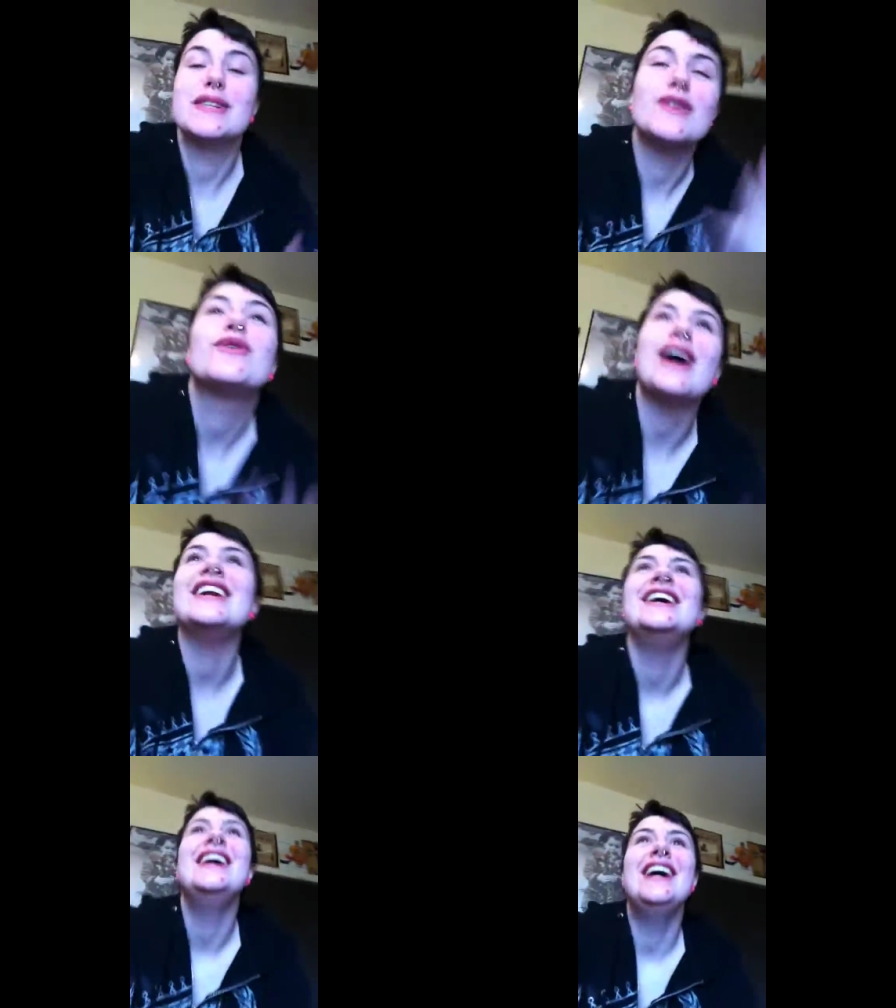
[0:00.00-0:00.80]
been so
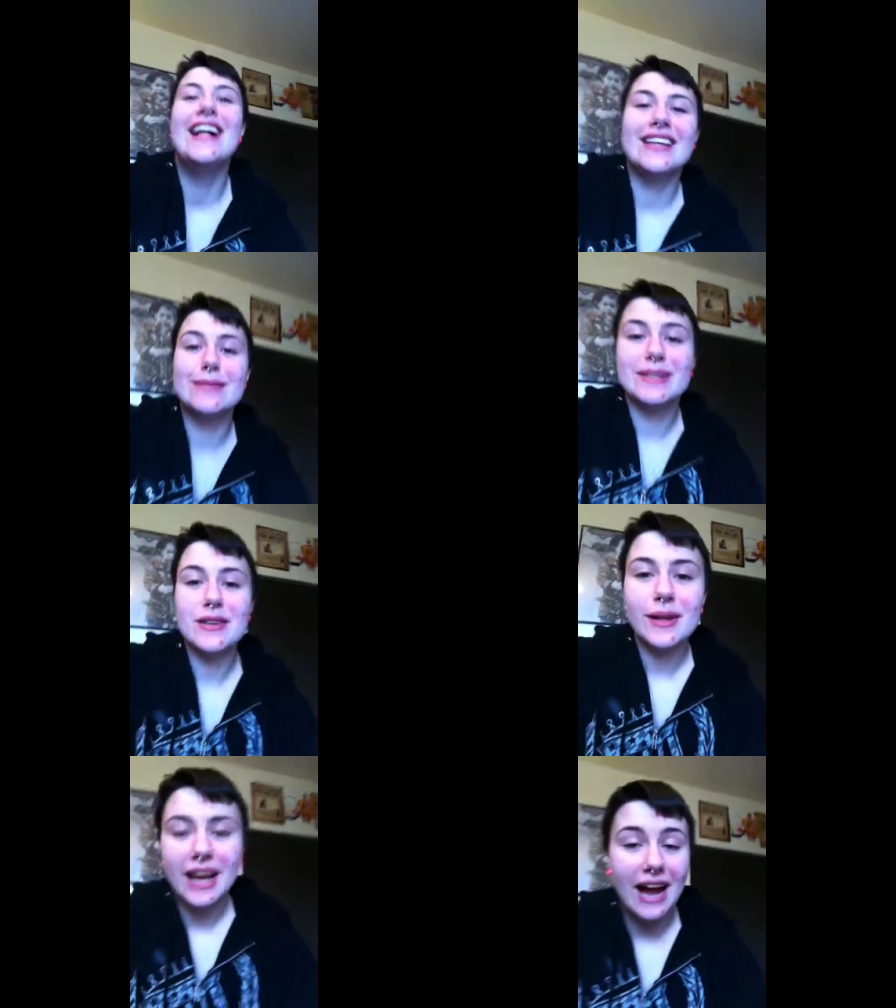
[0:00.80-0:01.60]
great. Like, it's been
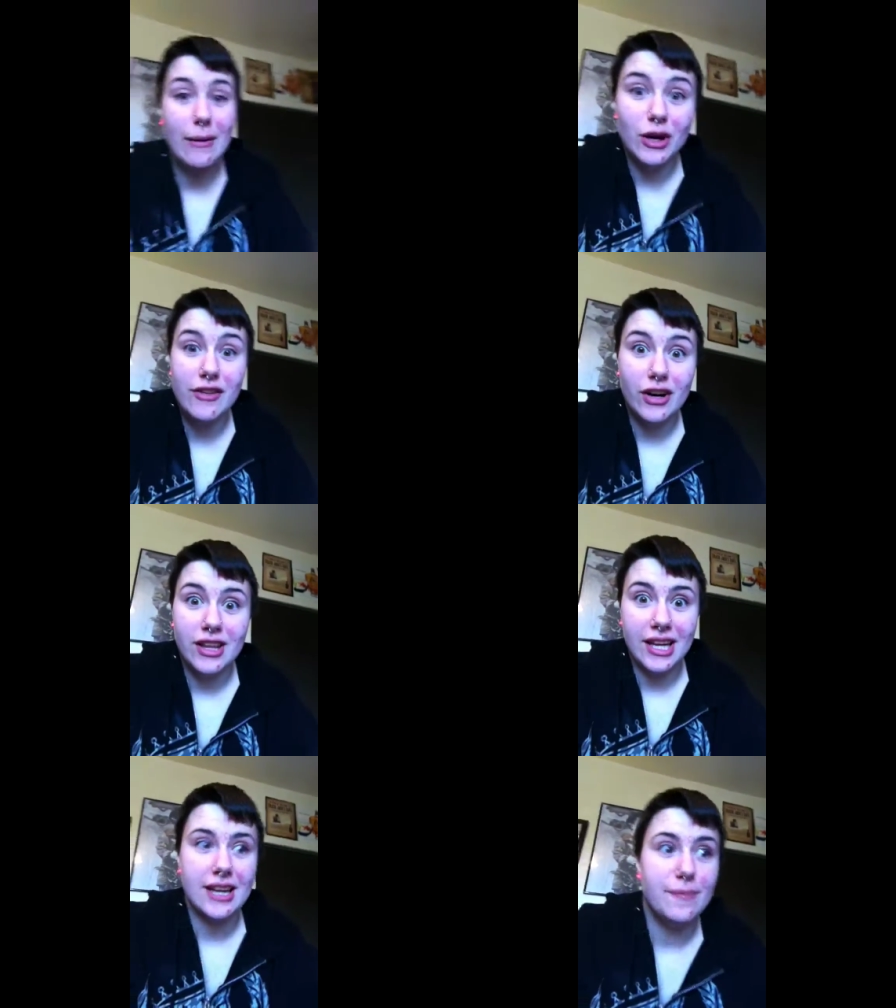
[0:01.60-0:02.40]
so like, I'm not even
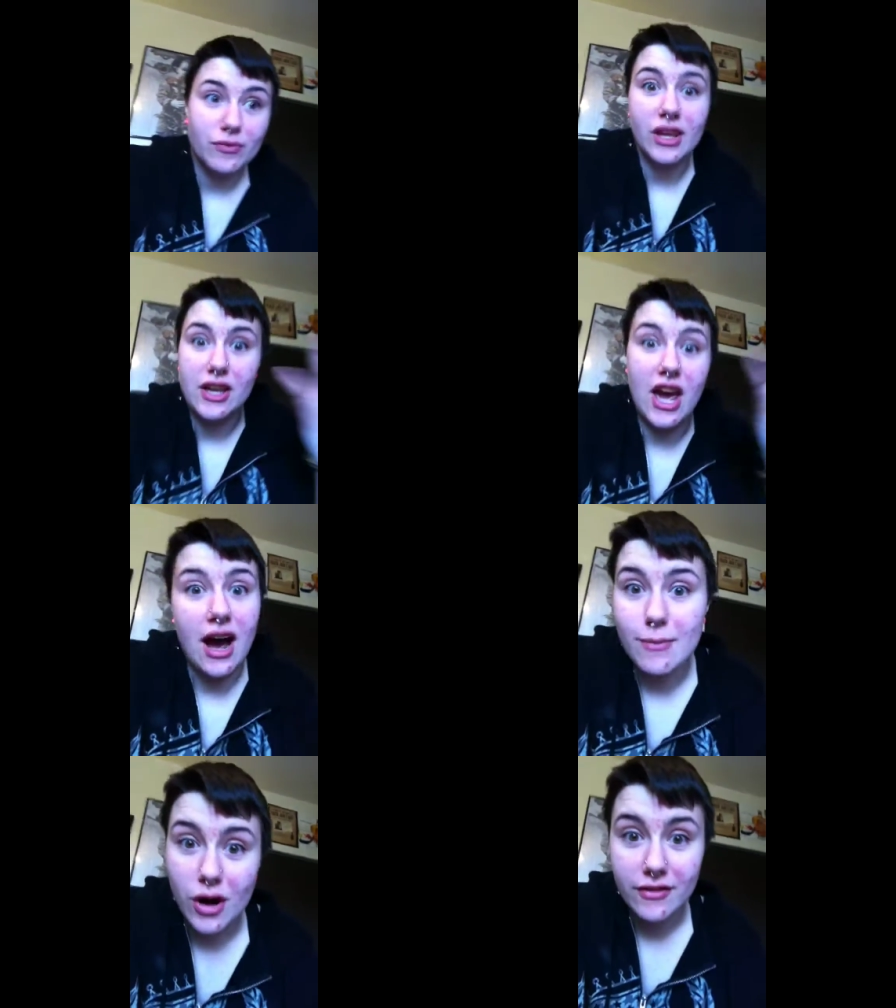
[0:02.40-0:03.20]
on like, like, yeah,
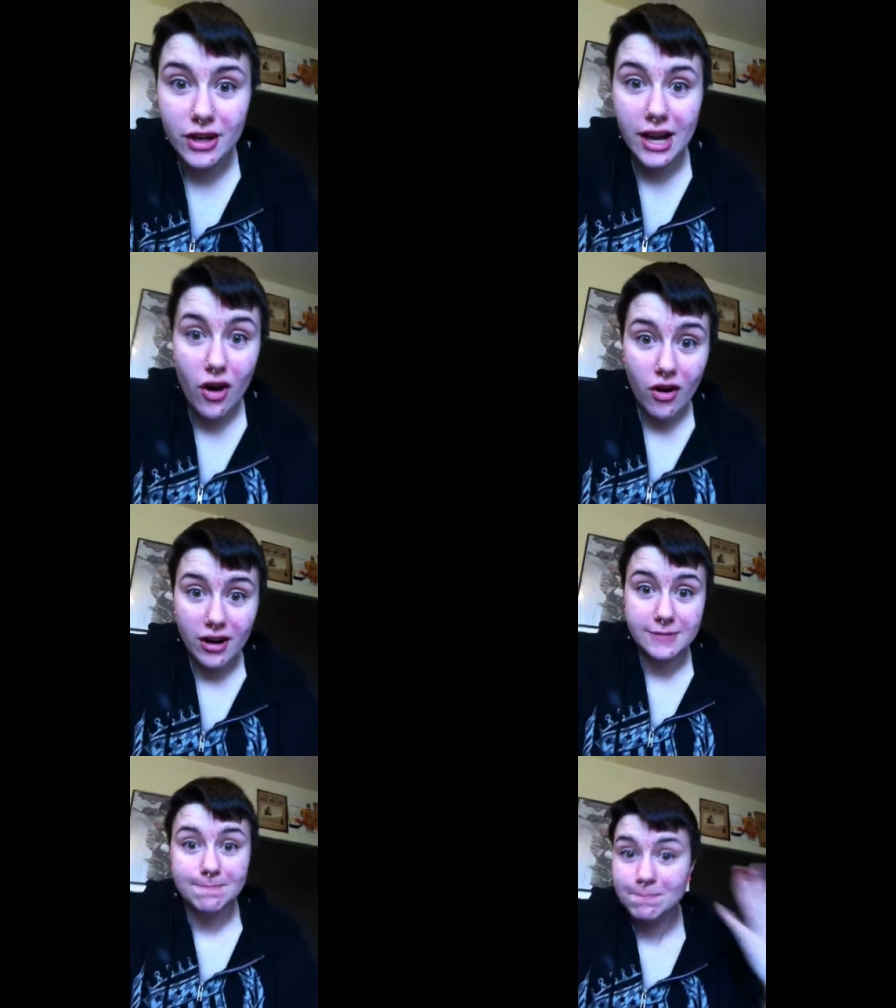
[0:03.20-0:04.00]
I'm not even like
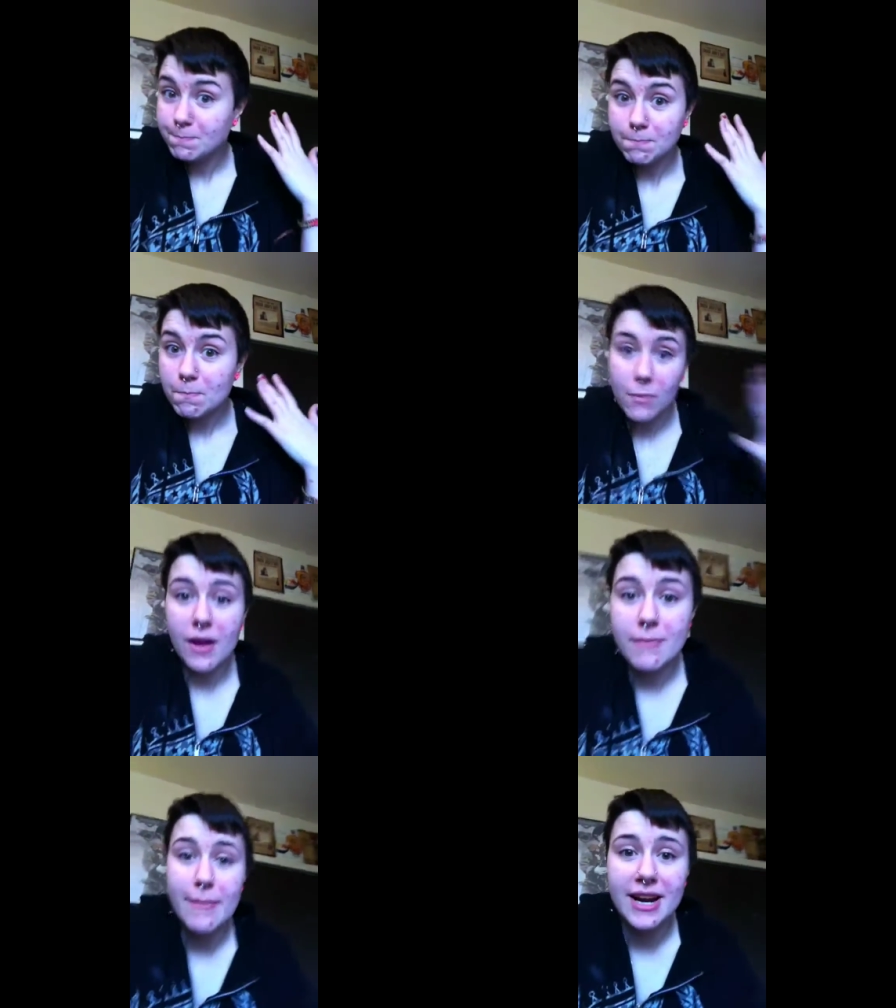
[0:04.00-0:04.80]
on
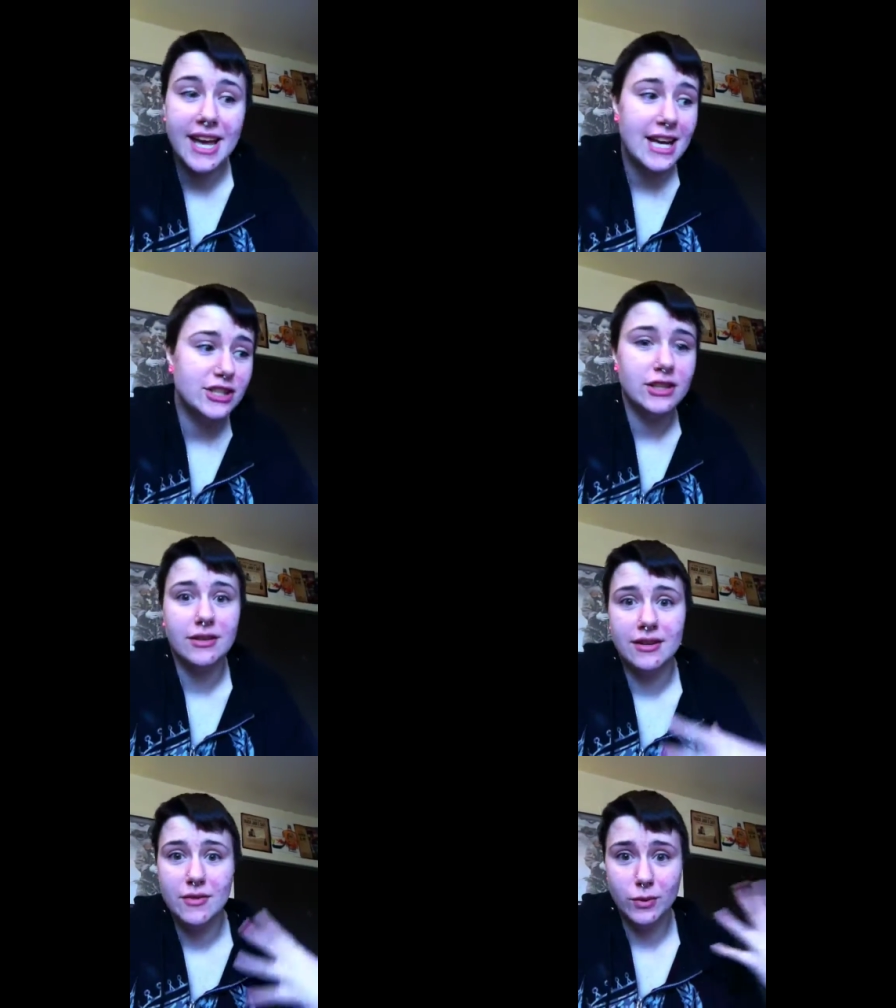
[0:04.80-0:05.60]
my
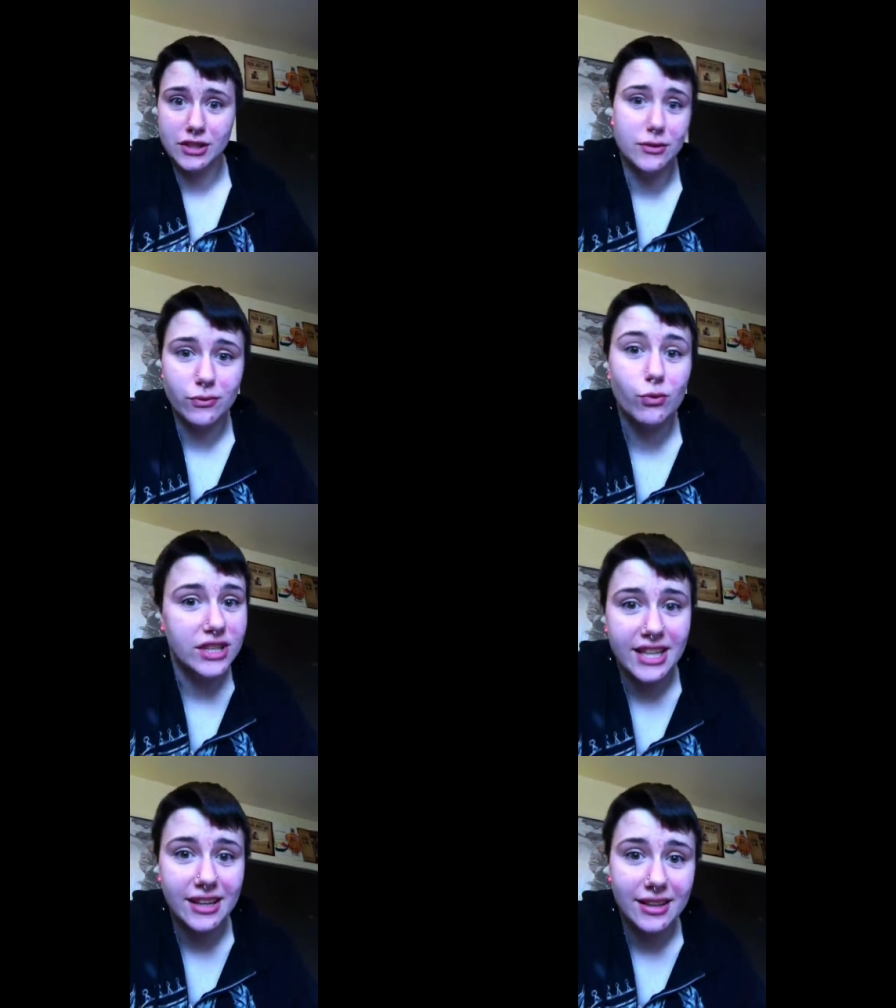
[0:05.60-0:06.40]
medication which is
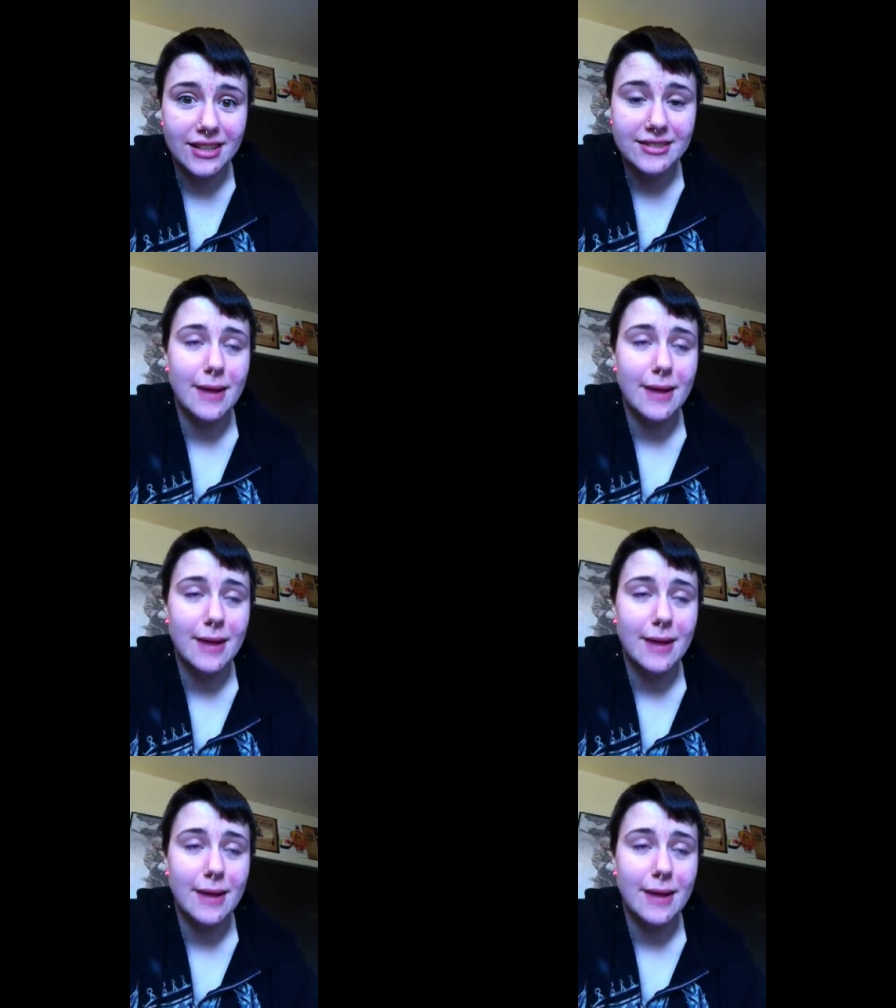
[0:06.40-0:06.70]
ridiculous.